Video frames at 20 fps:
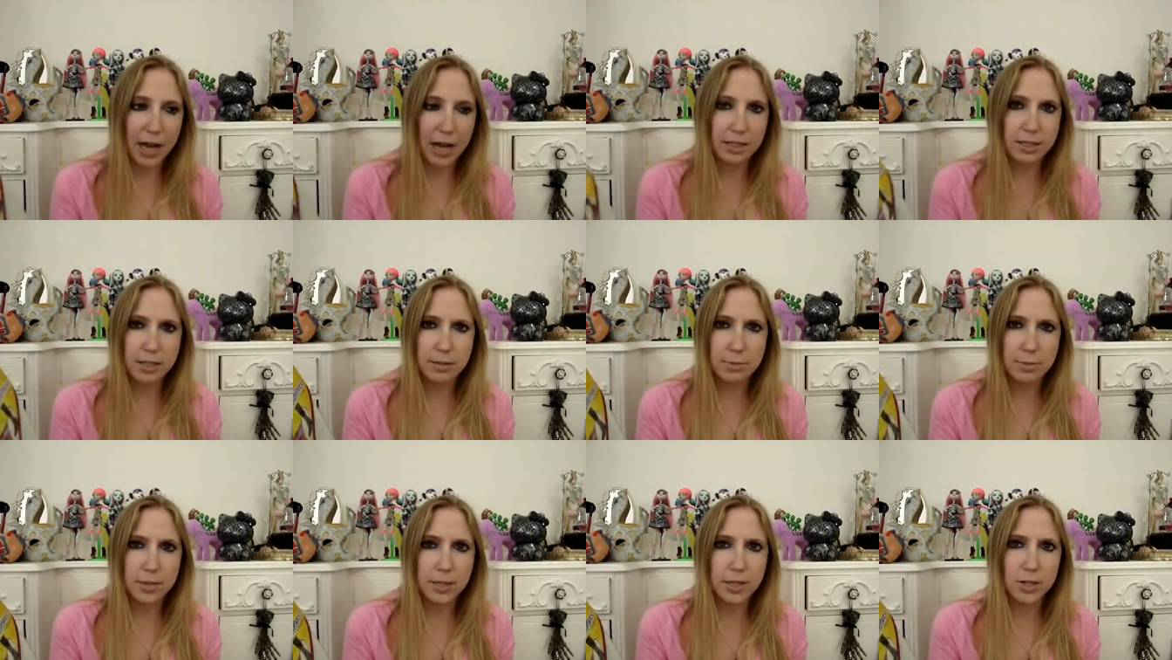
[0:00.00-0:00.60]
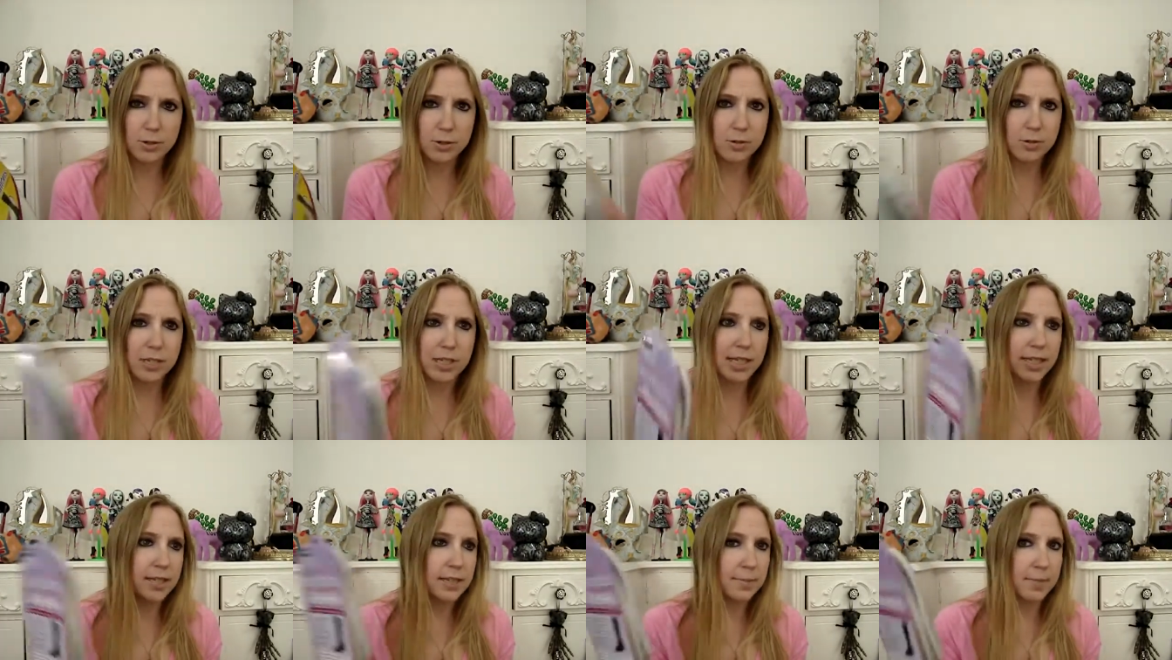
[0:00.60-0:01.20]
had some pretty cold
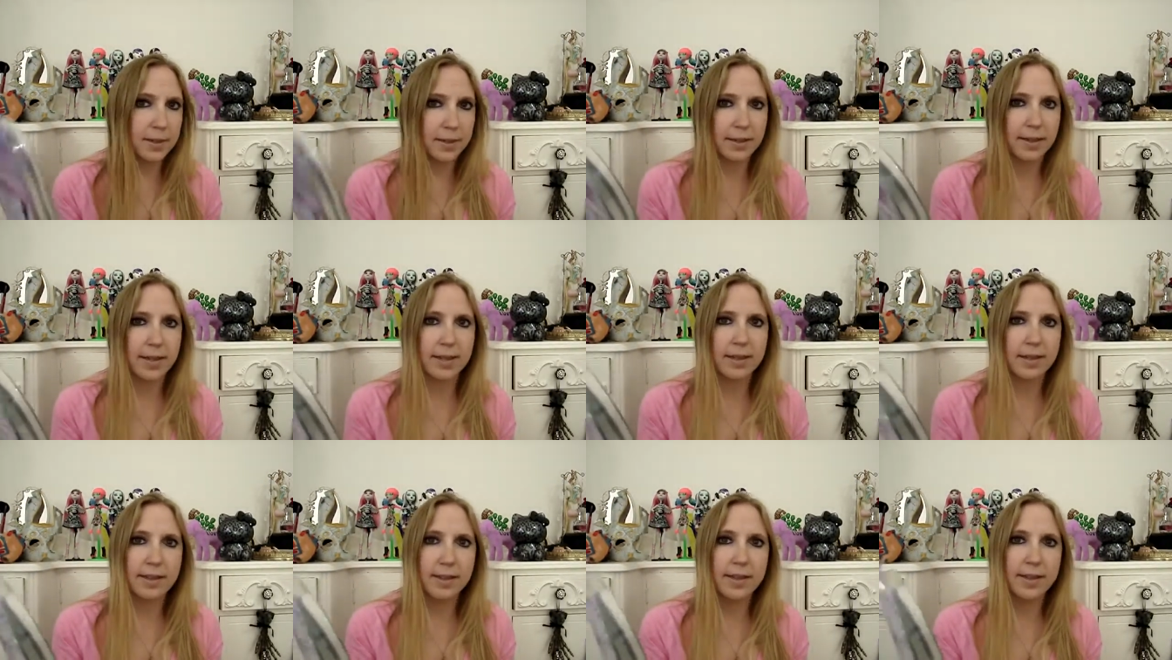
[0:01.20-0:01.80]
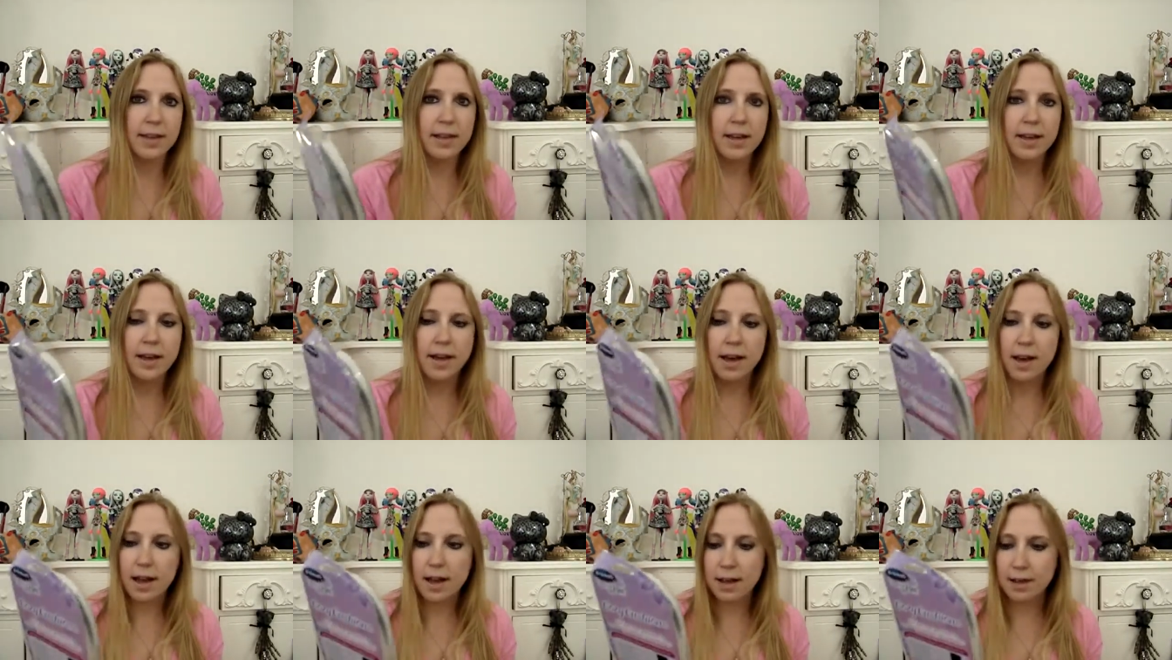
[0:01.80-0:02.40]
days, but lately
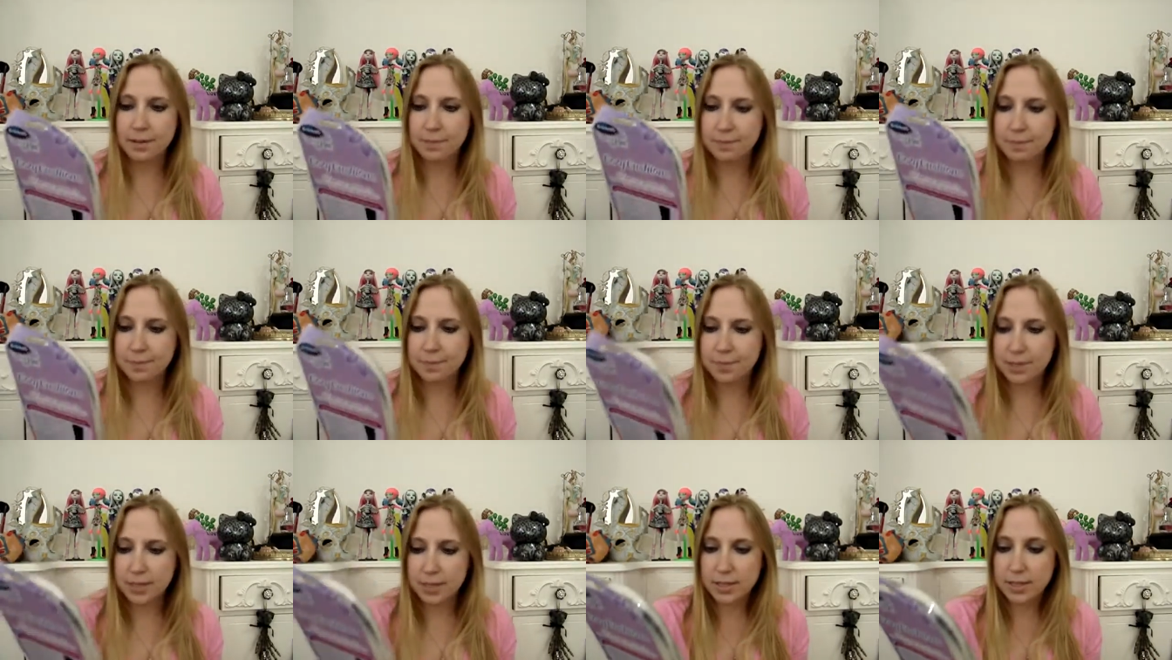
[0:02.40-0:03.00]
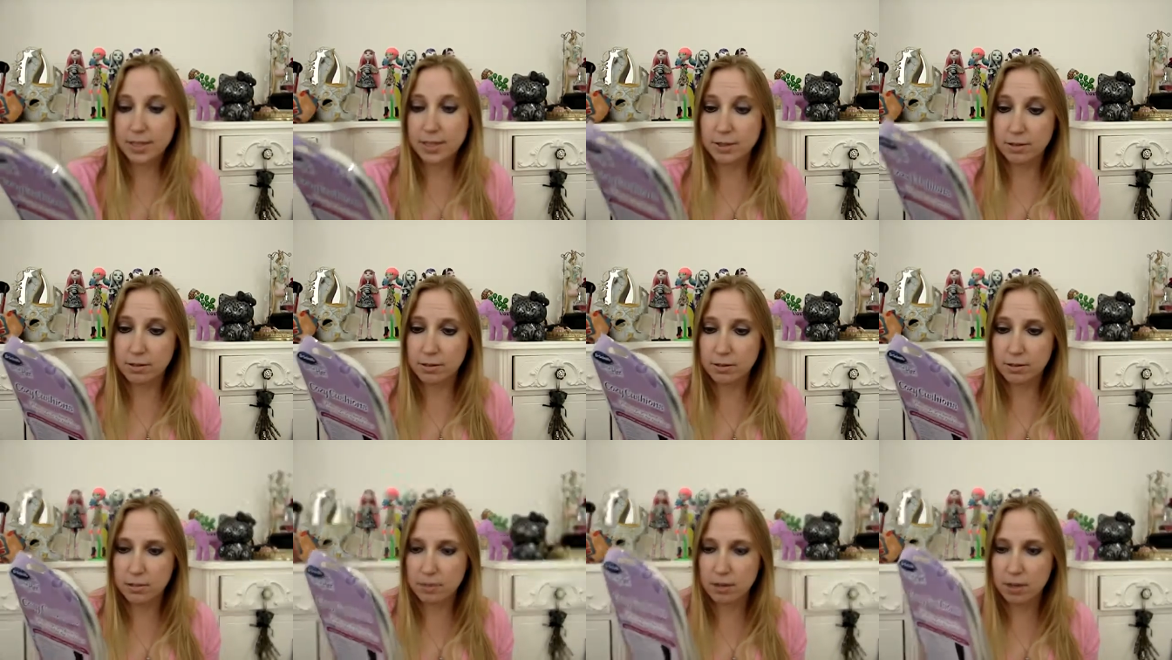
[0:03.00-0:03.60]
um, it's
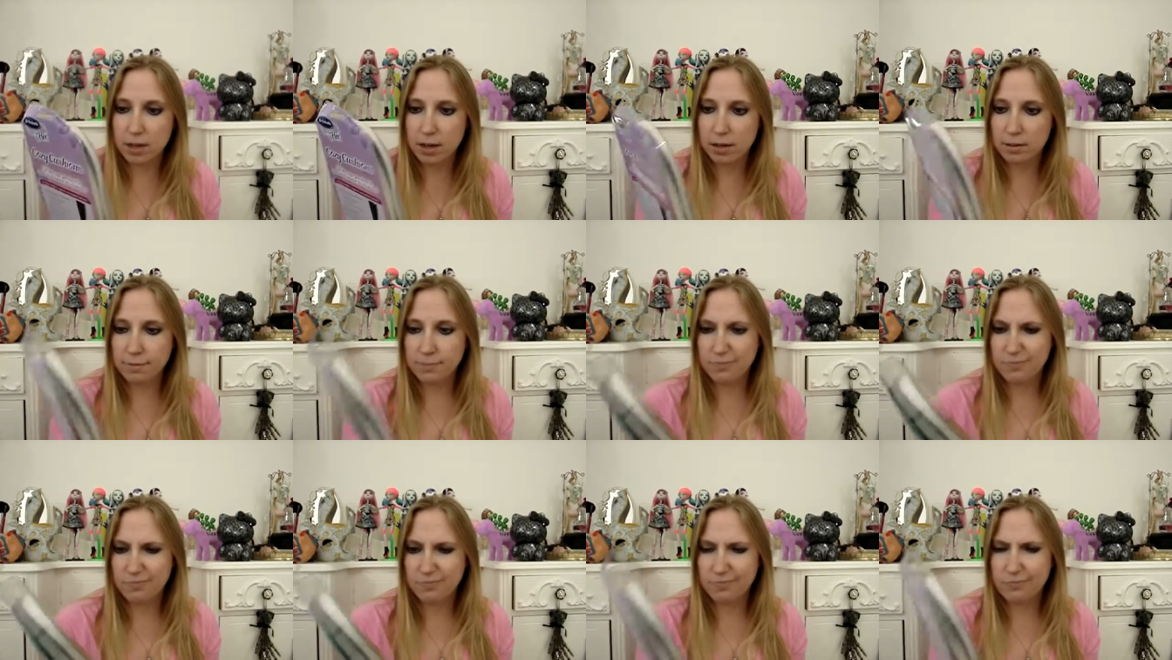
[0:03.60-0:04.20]
still um,